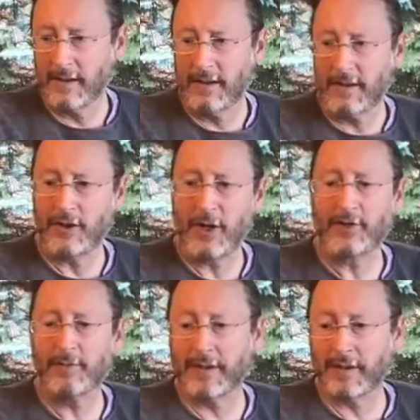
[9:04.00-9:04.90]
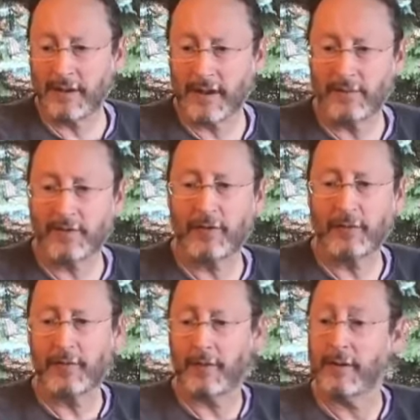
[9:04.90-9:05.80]
judgment comes
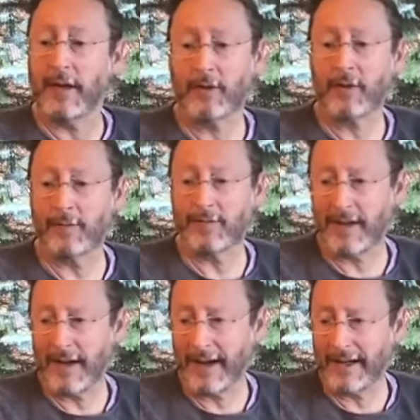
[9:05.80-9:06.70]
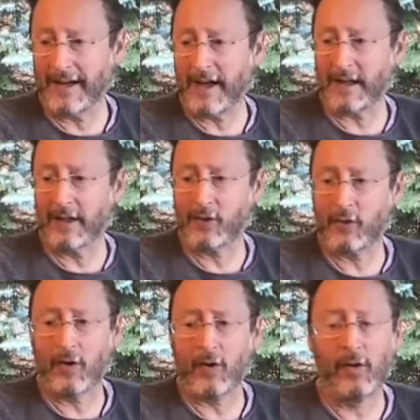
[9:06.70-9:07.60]
from outcomes that I cannot
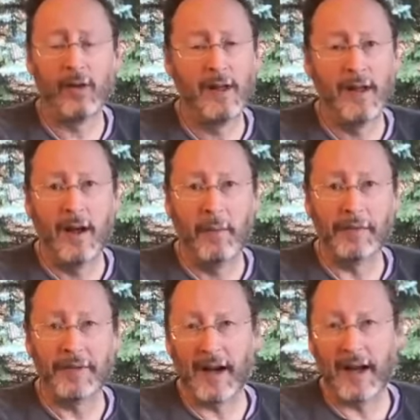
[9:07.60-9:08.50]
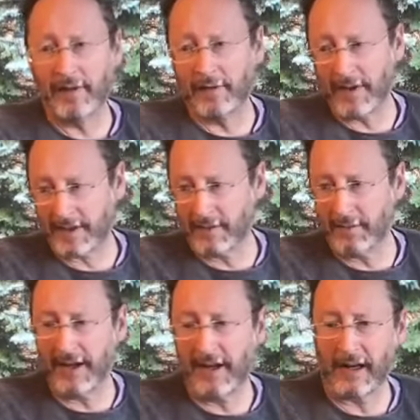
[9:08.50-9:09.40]
control, but that I have invested
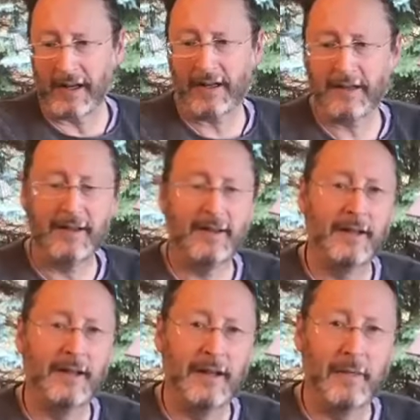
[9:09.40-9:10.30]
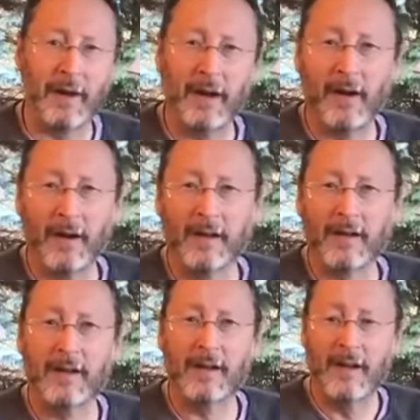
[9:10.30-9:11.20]
my intellect, my
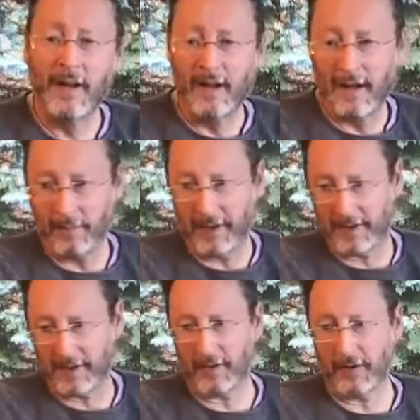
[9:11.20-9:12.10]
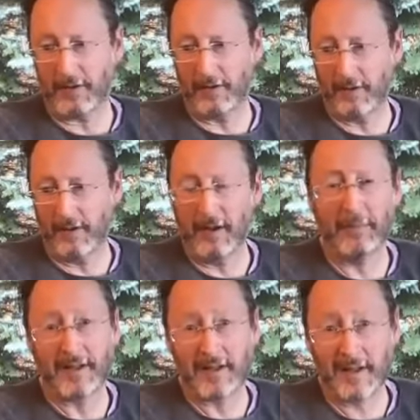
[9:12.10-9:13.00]
heart, and my soul, and
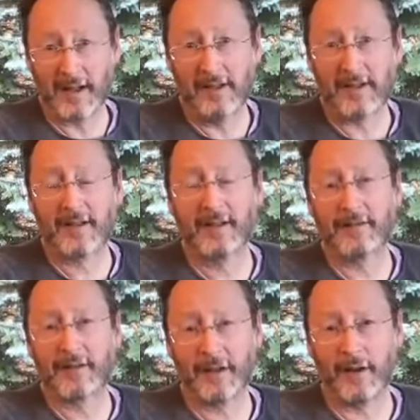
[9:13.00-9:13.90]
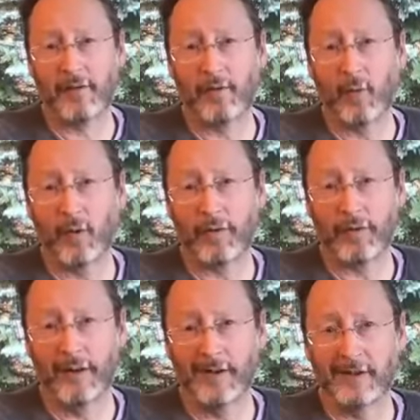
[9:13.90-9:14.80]
my sense of self-worth
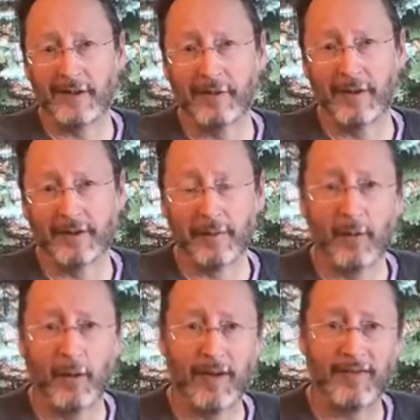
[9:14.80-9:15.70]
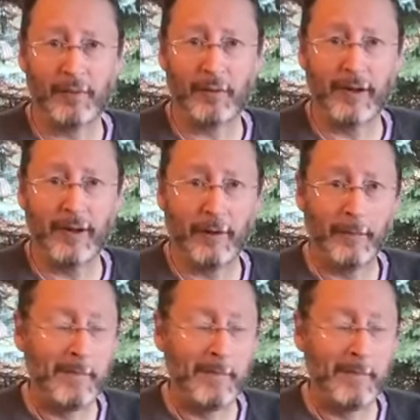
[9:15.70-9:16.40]
into, as my wife pointed out.